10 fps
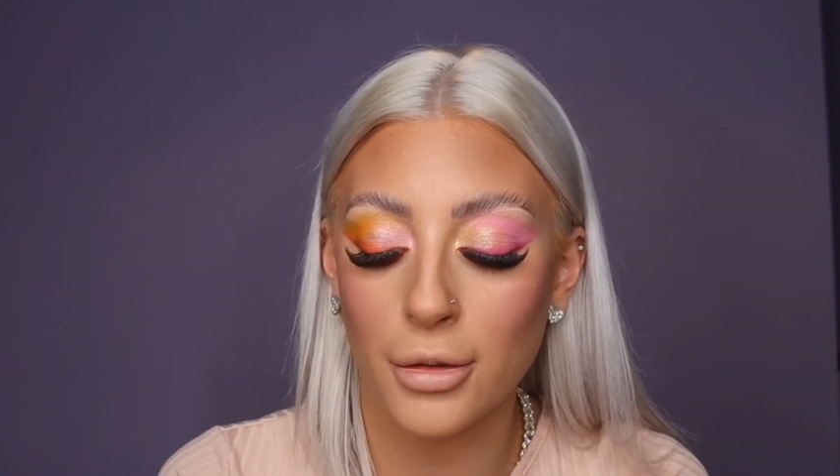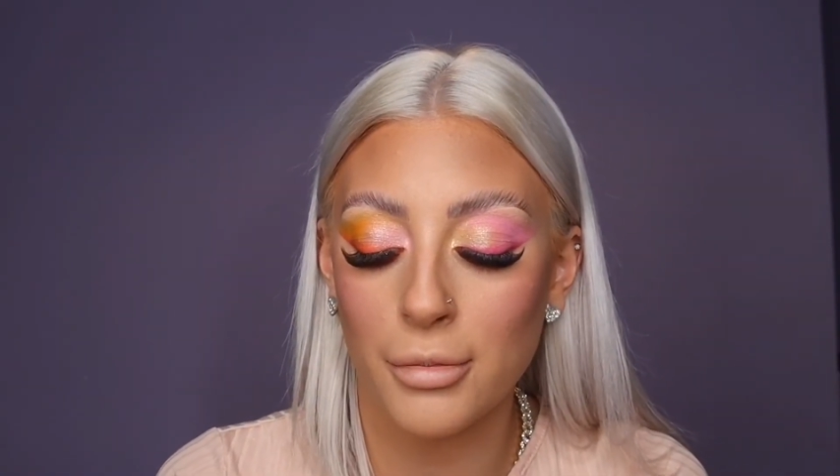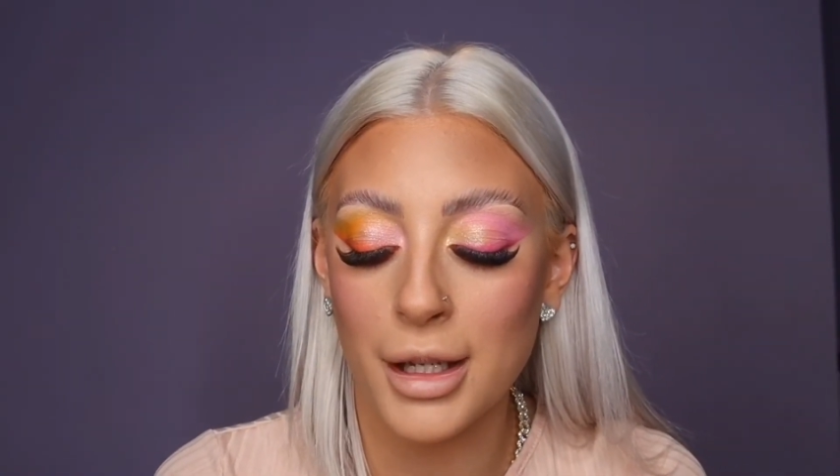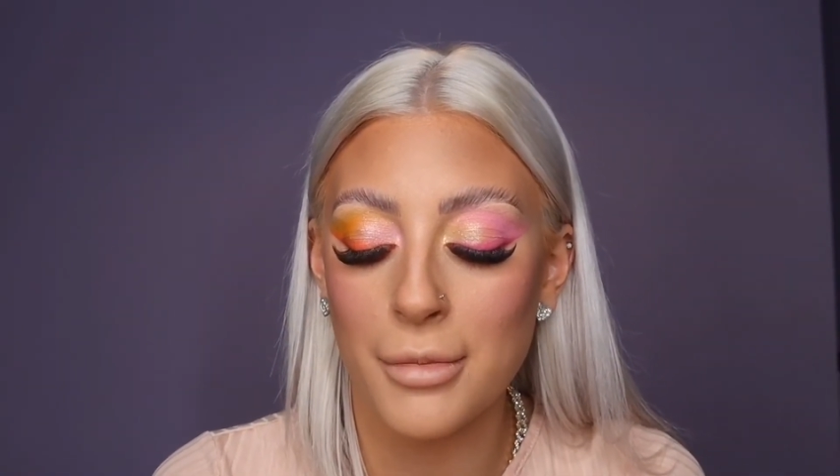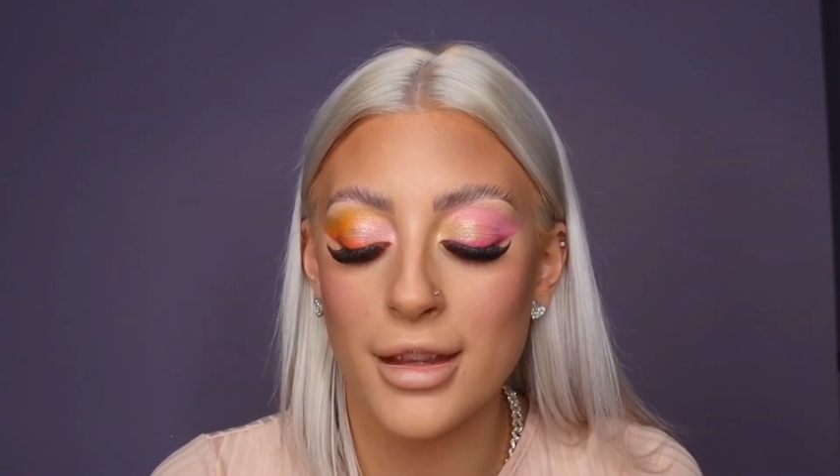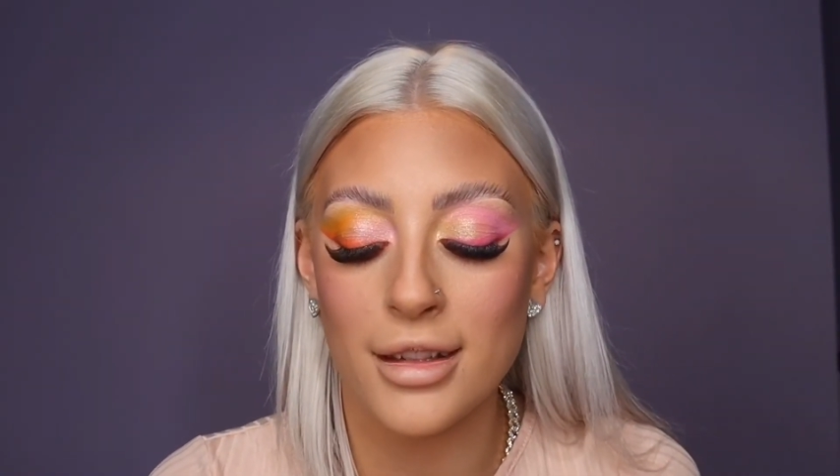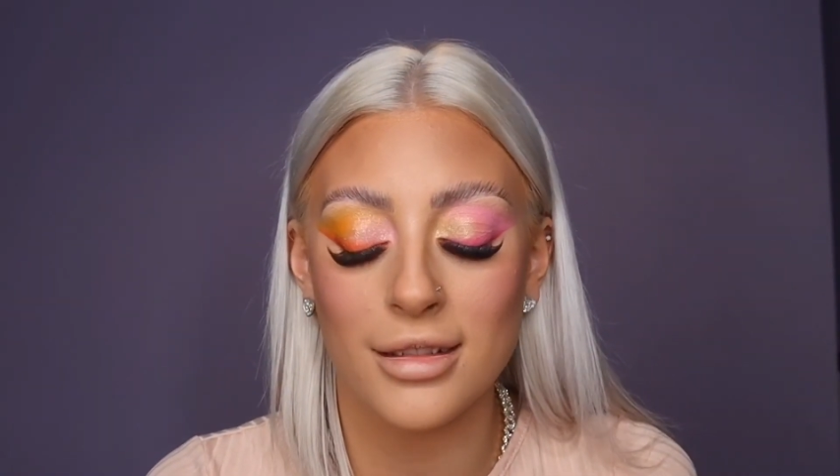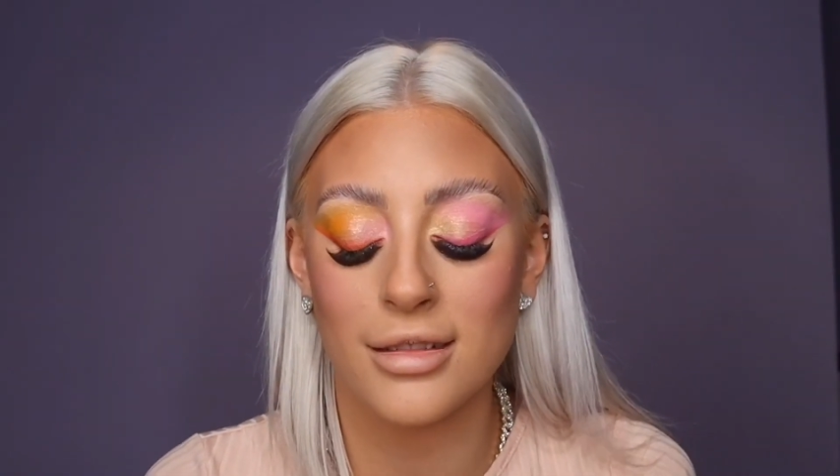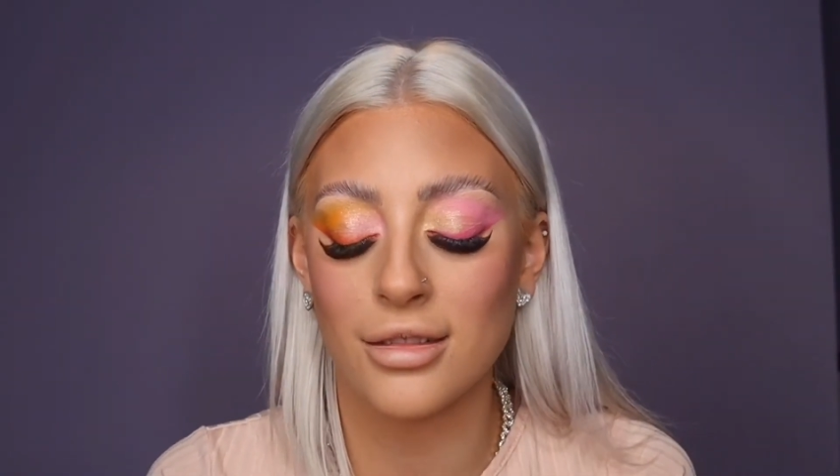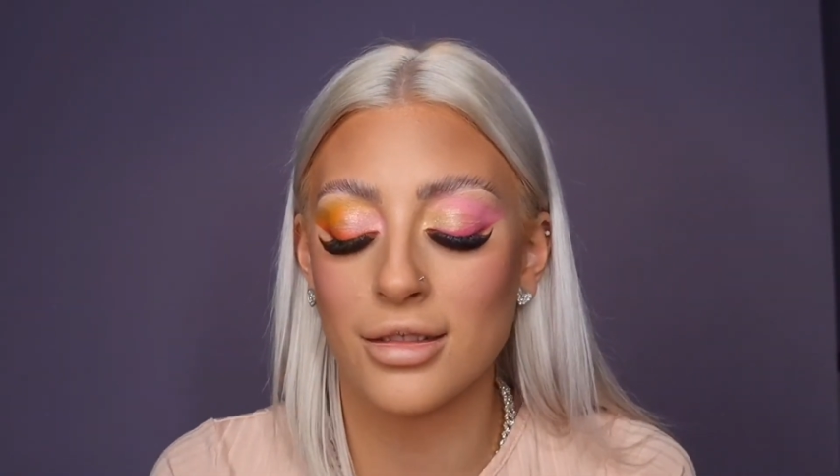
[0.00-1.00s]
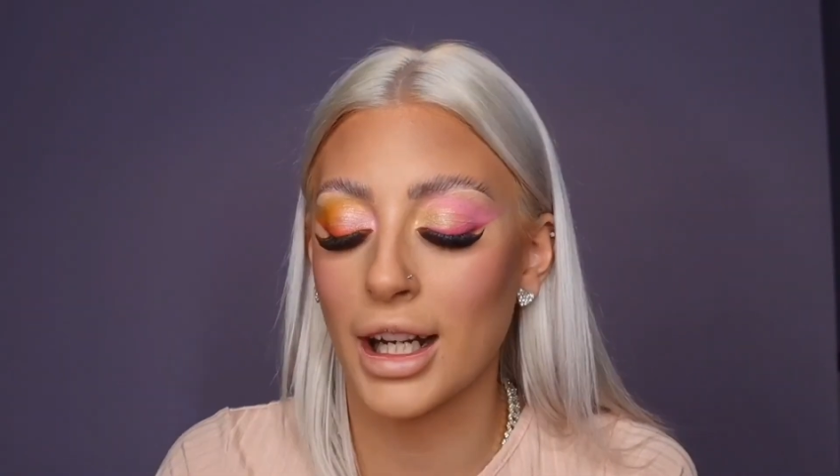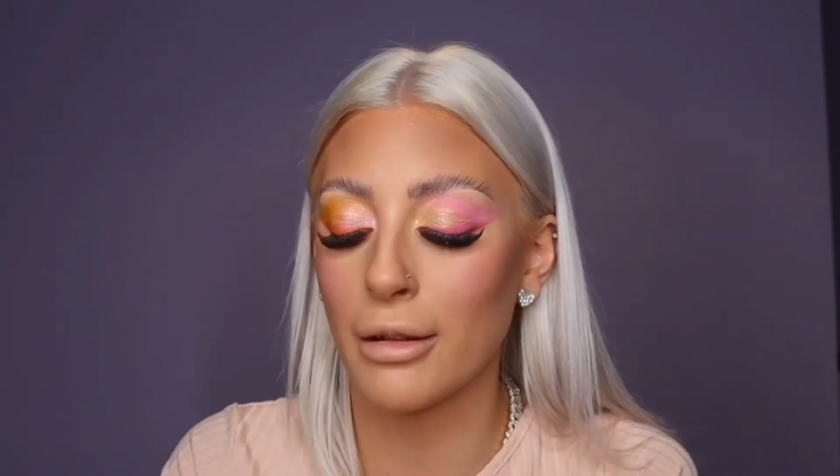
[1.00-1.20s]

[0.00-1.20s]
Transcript: Maybe this is just how